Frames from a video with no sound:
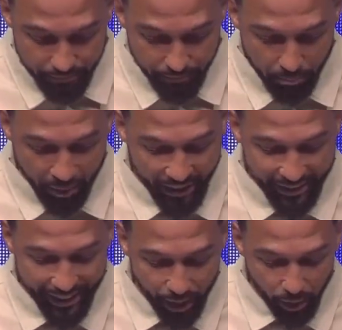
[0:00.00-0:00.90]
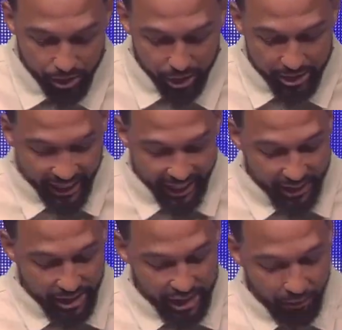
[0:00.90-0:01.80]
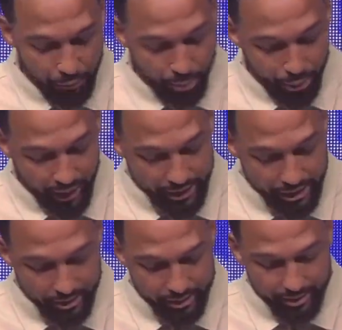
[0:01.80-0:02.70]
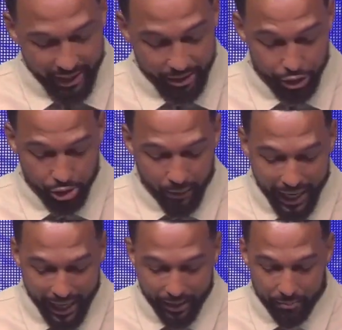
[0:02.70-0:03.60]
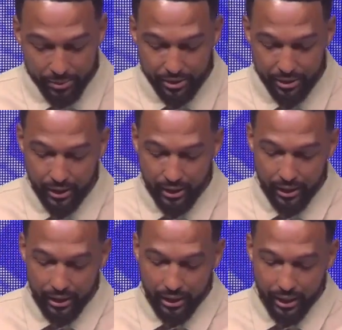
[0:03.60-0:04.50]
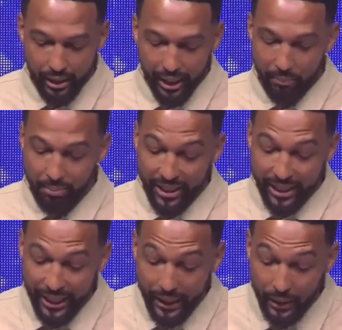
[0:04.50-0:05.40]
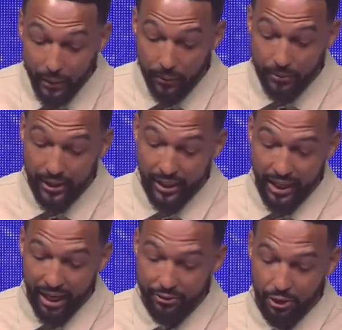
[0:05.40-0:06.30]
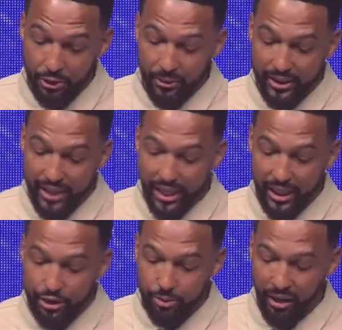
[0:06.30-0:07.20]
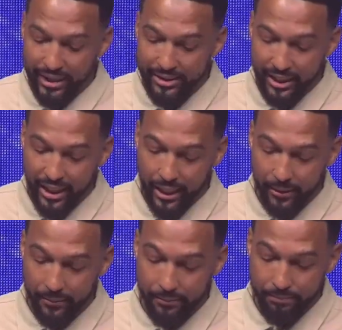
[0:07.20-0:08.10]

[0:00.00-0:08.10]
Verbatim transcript: by the elders and the chief priests and the scribes, and be killed, and after 3 days rise again.